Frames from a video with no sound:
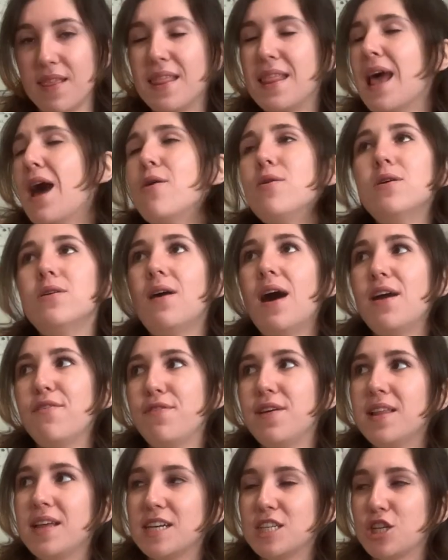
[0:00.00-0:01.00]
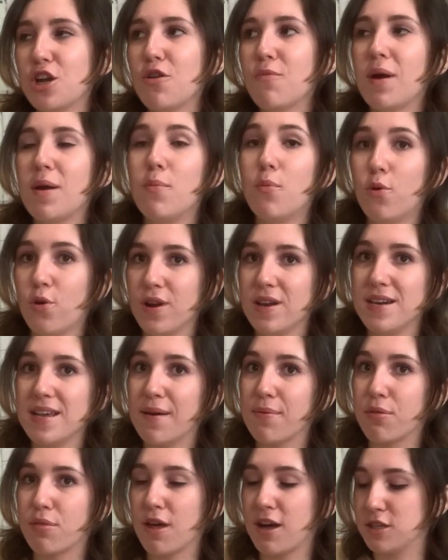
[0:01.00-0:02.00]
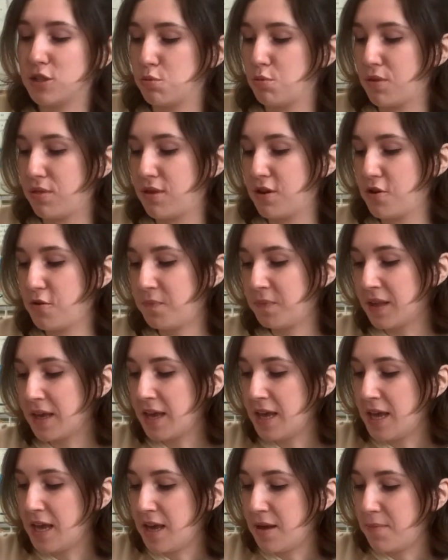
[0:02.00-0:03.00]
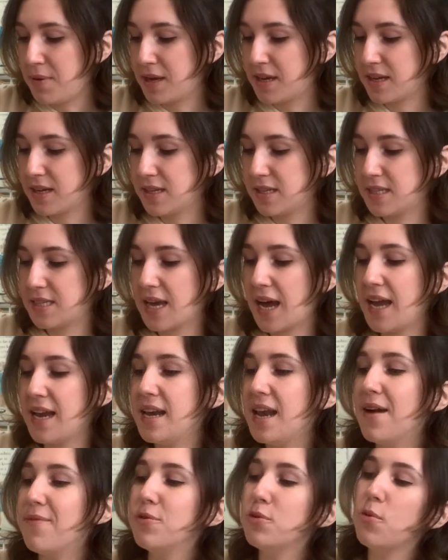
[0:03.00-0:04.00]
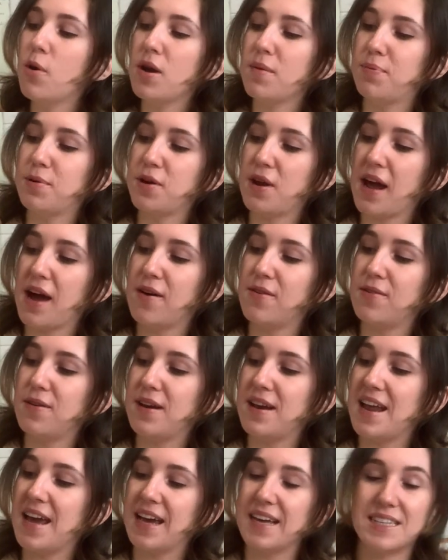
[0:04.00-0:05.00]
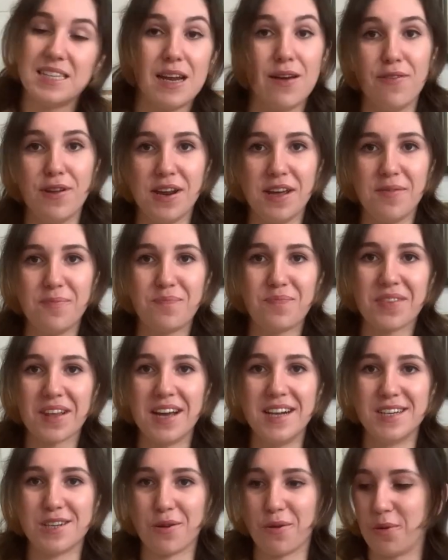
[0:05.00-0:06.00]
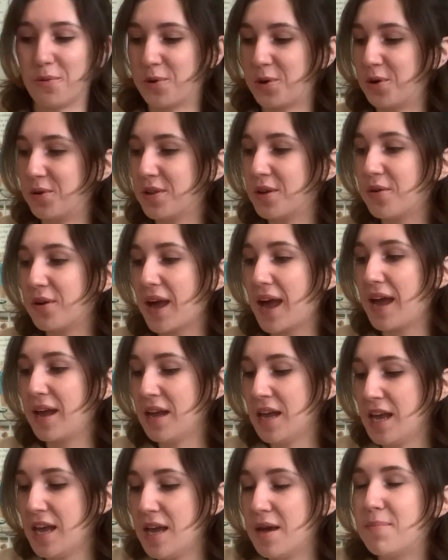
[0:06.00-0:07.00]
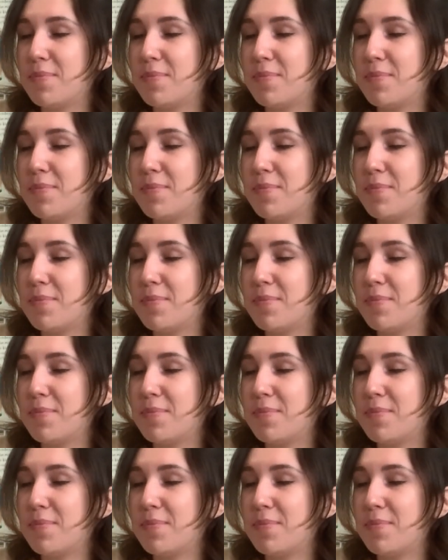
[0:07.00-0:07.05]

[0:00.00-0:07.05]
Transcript: Now I feel like sharing my more in-depth thoughts with you, because I never want to put out negativity into the world, okay?